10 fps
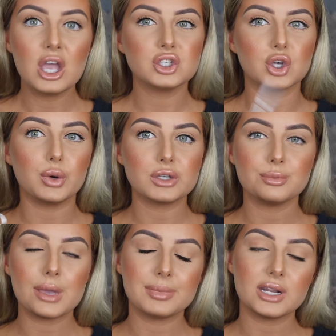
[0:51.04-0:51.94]
So always
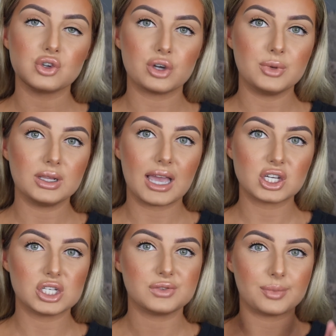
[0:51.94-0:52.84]
remember to trim your
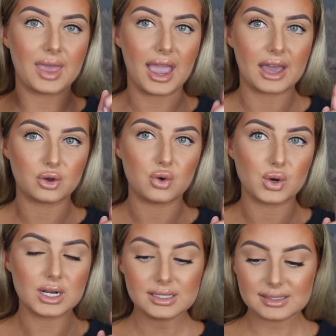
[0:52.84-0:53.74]
lashes from the outer
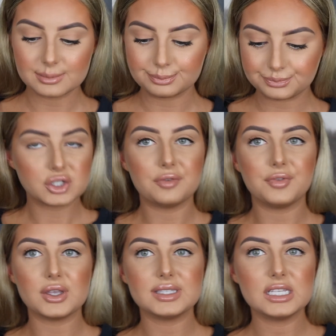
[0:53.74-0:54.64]
corners. So
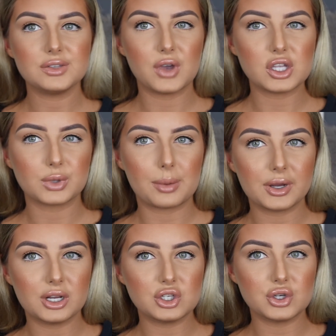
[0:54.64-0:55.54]
first things first, what I'm
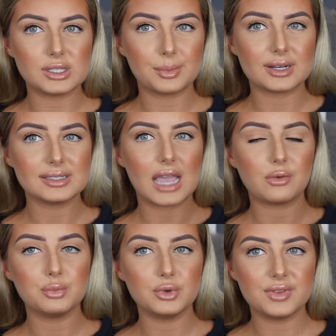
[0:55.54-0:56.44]
going to do is I'm going to start
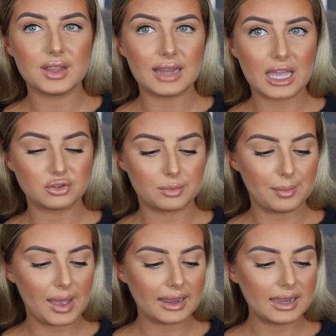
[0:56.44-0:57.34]
removing the lash from the
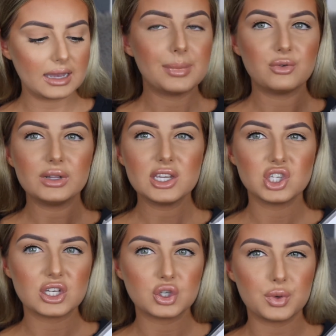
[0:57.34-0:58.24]
packet. Be really
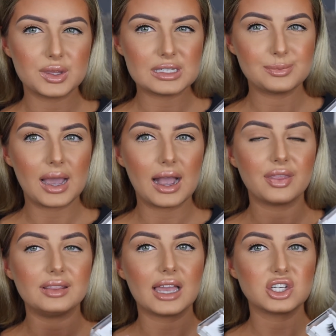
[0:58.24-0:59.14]
gentle with this part.
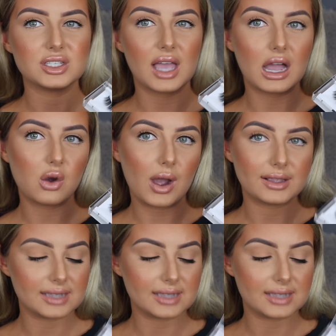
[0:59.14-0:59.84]
The lashes are quite